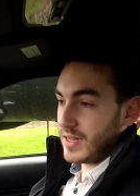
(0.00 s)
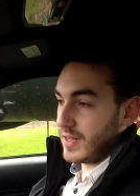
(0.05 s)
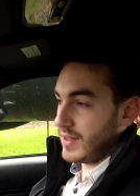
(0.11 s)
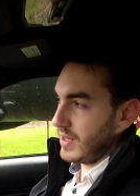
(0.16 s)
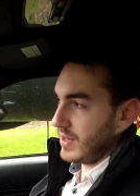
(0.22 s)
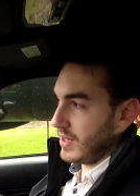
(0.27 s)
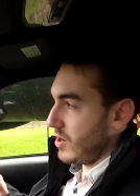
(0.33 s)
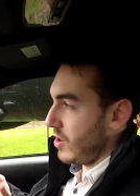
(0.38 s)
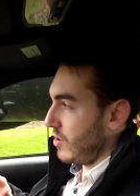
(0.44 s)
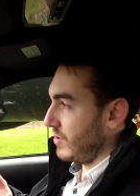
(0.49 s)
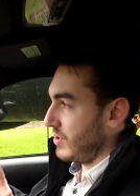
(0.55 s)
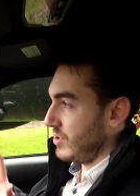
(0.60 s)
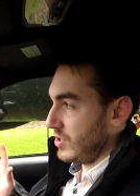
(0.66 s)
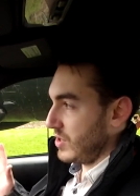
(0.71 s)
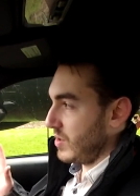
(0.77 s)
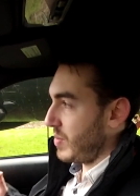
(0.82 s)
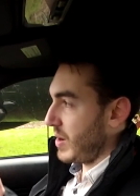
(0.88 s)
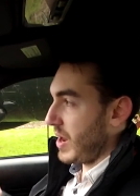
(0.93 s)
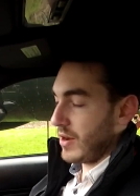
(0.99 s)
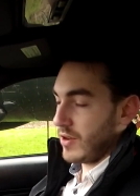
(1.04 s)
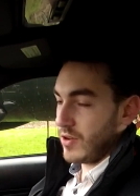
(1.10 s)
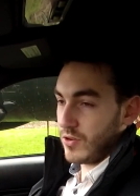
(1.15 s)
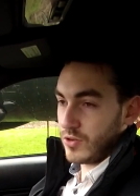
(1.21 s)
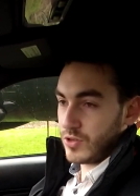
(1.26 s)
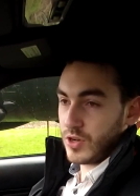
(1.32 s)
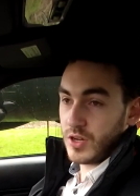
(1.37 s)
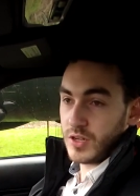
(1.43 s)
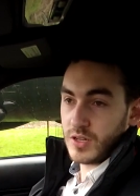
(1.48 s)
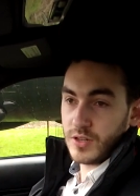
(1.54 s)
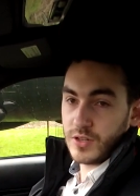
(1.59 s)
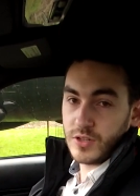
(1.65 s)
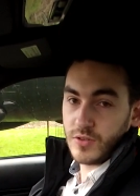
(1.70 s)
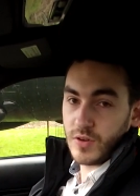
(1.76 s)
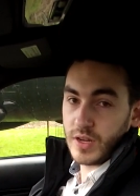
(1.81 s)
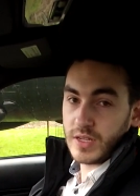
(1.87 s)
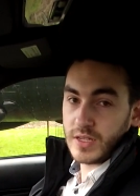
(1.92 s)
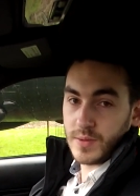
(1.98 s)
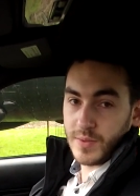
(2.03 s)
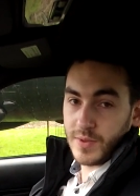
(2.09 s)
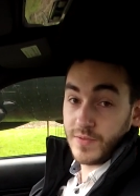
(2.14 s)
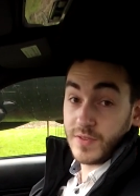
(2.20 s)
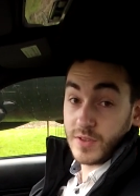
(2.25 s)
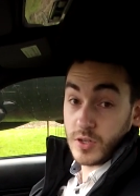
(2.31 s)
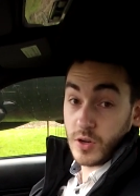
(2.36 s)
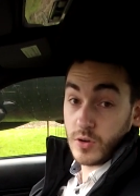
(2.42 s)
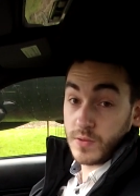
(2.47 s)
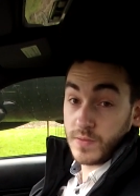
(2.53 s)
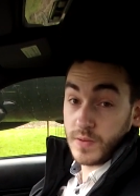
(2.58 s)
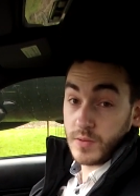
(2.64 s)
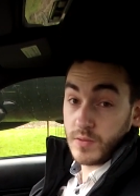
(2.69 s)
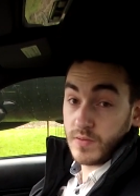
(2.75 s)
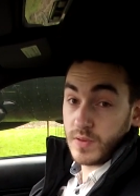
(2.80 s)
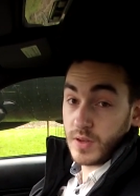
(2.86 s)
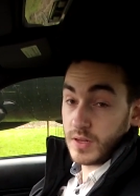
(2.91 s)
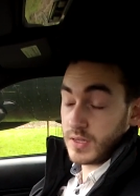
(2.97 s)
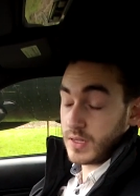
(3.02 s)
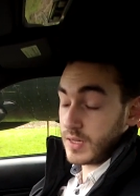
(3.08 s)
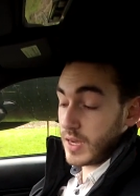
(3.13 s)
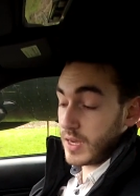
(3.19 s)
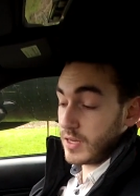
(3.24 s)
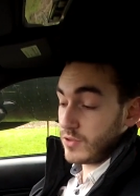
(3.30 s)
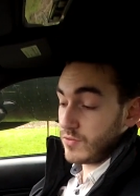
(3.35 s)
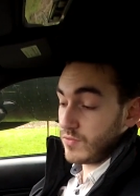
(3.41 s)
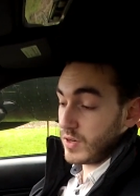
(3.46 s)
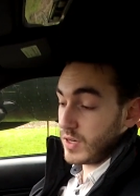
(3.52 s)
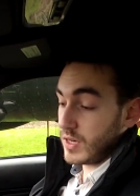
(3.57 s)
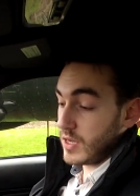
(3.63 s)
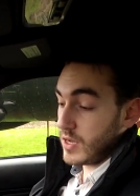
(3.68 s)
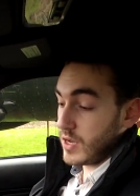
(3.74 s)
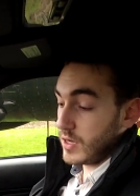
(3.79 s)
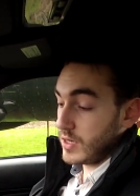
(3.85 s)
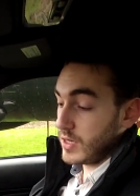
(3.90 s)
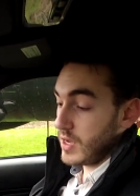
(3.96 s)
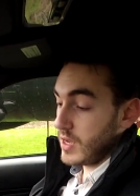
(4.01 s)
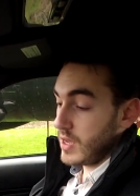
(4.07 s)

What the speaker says: I think the orange and the black contrast looks great. Some of the photography we've done today is really good.